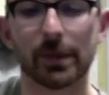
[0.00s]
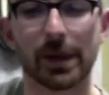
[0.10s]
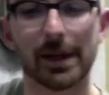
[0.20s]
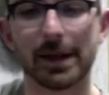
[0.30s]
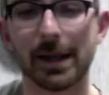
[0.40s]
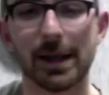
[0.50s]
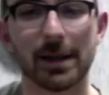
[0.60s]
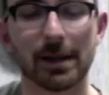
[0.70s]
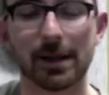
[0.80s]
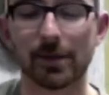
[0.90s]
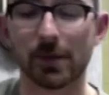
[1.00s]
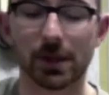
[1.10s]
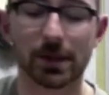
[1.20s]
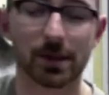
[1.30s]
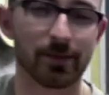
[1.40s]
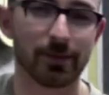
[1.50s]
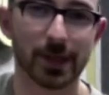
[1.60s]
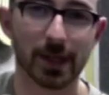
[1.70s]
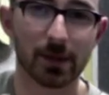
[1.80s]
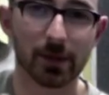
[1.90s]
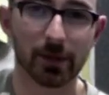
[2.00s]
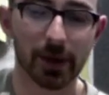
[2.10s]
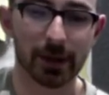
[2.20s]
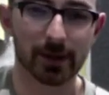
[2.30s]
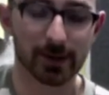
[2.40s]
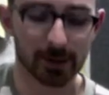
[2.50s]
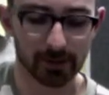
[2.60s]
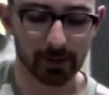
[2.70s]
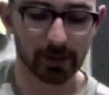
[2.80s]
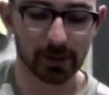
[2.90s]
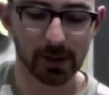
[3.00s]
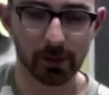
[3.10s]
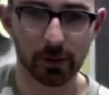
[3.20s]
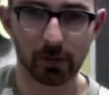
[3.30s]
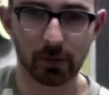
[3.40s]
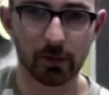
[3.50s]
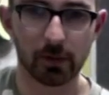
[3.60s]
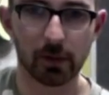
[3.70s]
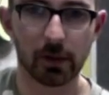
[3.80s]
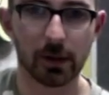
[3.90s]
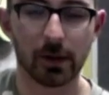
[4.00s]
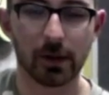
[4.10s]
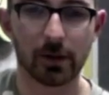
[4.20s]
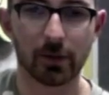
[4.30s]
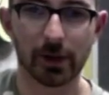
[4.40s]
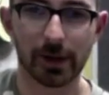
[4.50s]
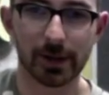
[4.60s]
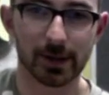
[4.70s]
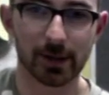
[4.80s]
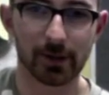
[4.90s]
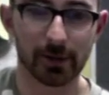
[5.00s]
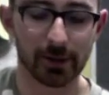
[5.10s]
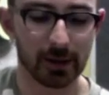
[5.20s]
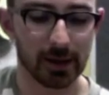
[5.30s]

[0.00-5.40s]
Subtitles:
But again, it just seemed to work. It was really, really simple. But what else can I want?